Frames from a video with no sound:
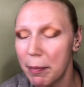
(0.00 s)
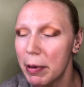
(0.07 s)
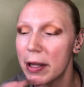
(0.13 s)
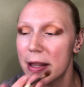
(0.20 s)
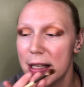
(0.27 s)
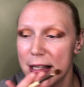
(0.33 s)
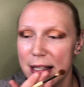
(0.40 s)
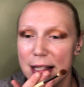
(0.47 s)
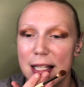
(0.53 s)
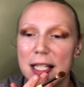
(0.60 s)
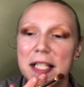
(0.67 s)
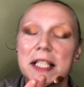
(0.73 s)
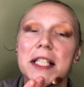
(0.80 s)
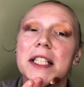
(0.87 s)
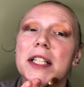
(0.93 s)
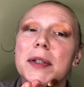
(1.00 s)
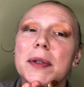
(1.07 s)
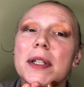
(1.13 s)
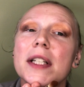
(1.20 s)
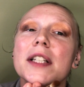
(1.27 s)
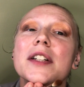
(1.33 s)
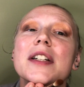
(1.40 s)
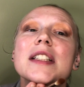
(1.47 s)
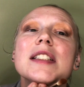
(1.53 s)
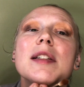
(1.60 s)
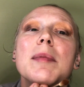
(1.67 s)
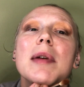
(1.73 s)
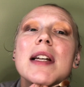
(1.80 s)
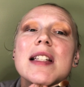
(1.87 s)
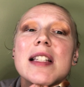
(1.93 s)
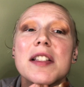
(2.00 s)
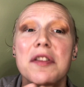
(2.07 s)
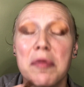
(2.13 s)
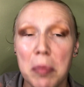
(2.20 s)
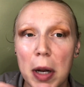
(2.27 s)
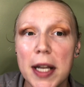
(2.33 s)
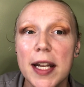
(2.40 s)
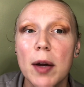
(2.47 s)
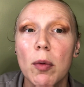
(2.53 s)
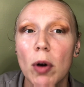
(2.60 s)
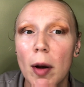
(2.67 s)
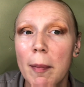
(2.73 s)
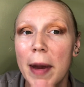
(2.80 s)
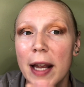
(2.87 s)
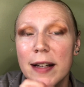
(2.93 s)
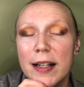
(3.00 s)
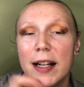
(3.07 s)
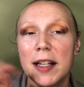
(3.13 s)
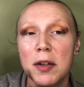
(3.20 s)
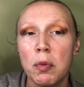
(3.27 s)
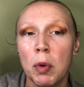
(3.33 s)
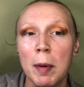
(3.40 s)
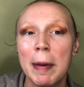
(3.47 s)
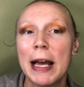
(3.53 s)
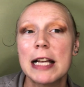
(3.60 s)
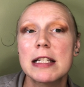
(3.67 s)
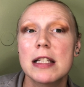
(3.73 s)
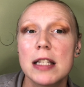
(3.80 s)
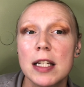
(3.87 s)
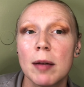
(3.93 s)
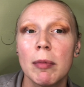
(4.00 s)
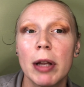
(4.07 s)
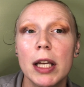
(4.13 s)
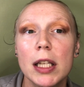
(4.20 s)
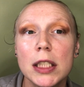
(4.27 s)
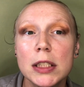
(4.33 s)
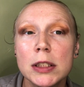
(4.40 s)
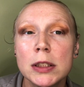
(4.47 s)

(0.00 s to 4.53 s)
but this is gonna get real interesting because as of Monday we're all mandated to wear masks, and I'm like,